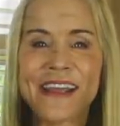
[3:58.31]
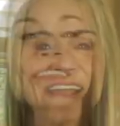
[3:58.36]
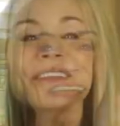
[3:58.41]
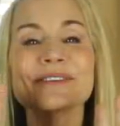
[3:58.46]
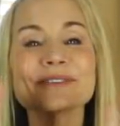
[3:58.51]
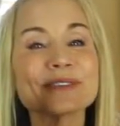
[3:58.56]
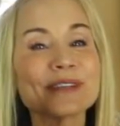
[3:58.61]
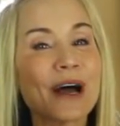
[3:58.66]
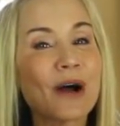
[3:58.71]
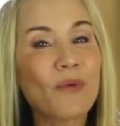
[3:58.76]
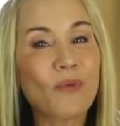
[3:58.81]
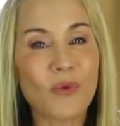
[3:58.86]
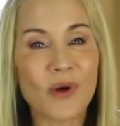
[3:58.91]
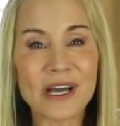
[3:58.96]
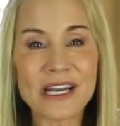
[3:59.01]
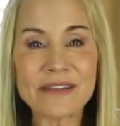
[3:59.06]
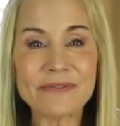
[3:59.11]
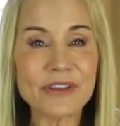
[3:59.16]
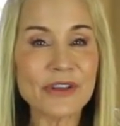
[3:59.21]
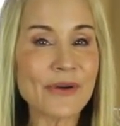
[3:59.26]
There's not
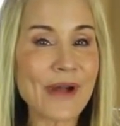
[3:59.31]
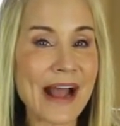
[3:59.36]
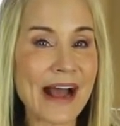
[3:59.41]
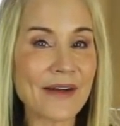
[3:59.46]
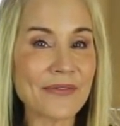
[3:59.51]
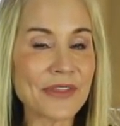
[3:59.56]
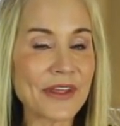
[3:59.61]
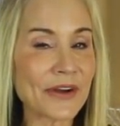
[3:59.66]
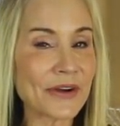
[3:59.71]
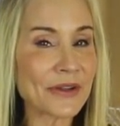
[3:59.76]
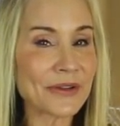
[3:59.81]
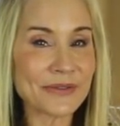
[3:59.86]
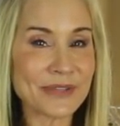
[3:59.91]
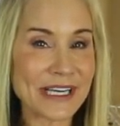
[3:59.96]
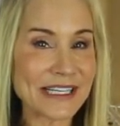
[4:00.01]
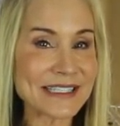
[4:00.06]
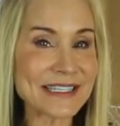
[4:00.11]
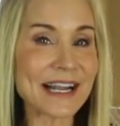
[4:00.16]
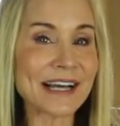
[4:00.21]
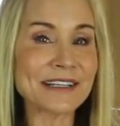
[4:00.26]
one of you out there who
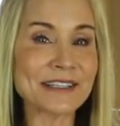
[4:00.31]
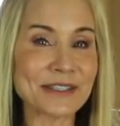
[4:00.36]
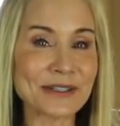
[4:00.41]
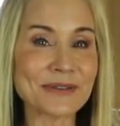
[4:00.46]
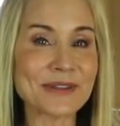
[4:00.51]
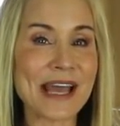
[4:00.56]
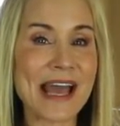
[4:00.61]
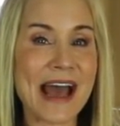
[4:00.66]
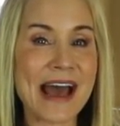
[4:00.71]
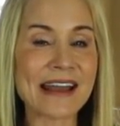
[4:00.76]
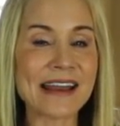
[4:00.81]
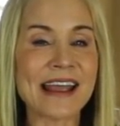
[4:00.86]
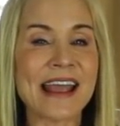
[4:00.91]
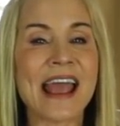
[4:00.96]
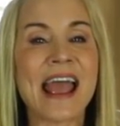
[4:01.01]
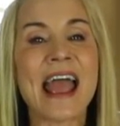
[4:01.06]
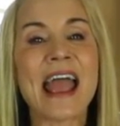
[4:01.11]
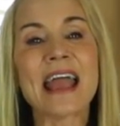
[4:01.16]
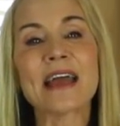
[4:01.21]
does not do that.